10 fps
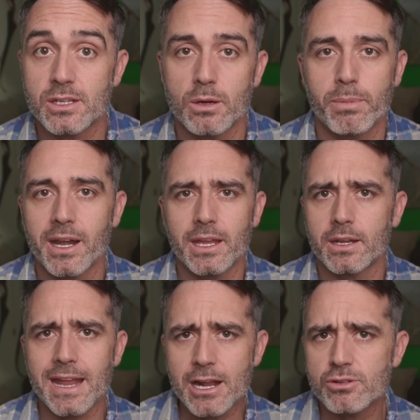Your body
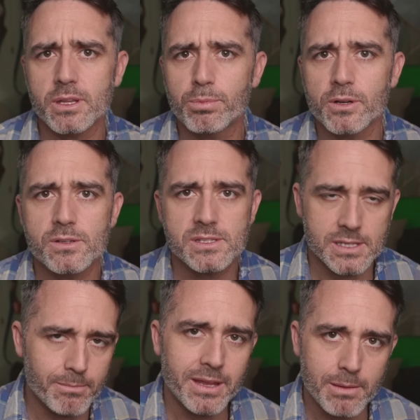can naturally produce
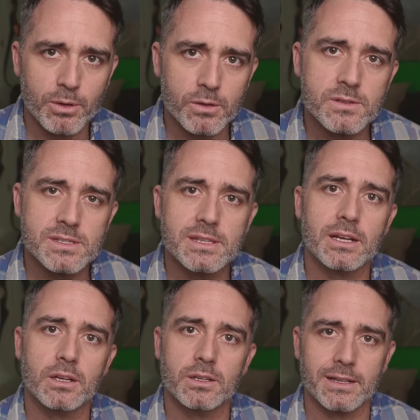some chemicals
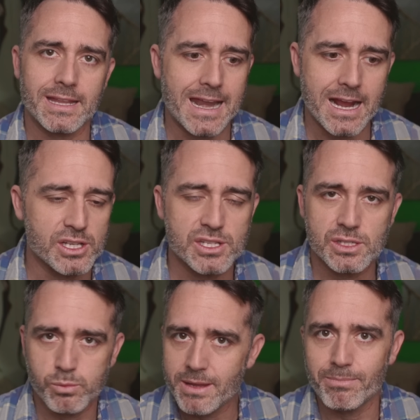that, that to
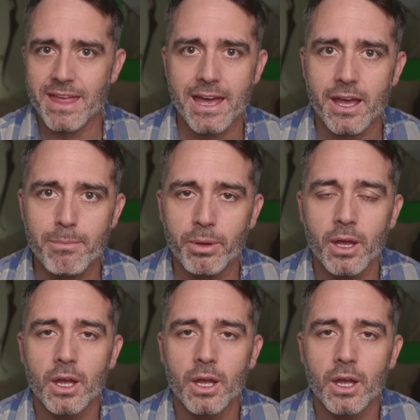sweep that up,